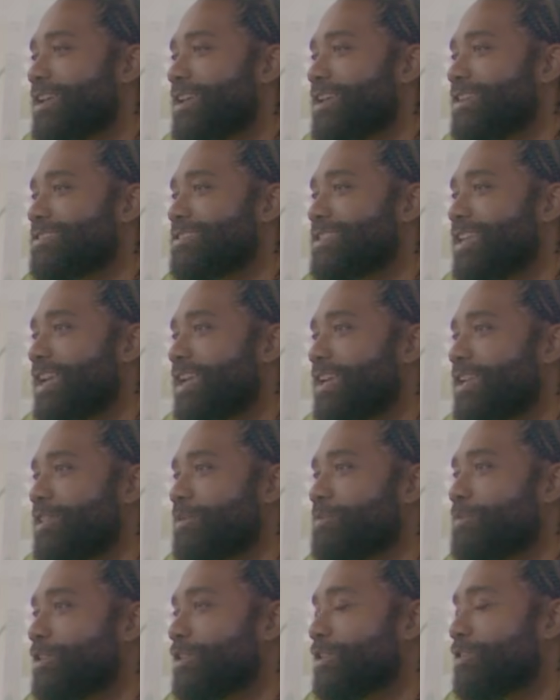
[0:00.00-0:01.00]
is that in
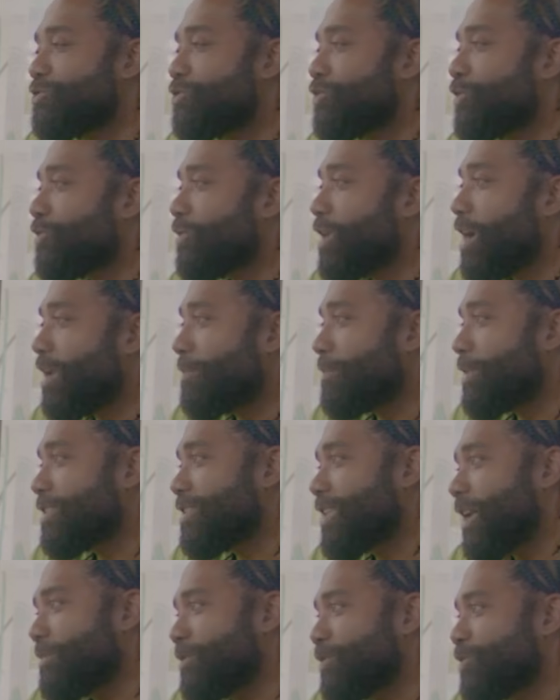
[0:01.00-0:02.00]
the book of Deuteronomy,
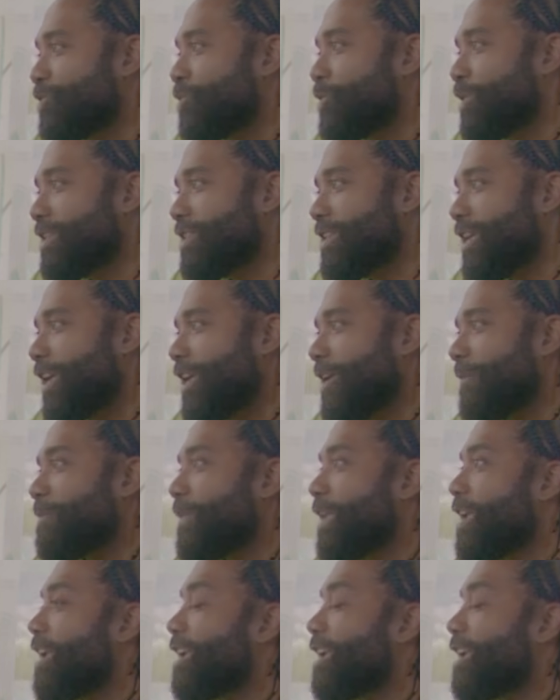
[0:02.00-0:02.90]
chapter 28,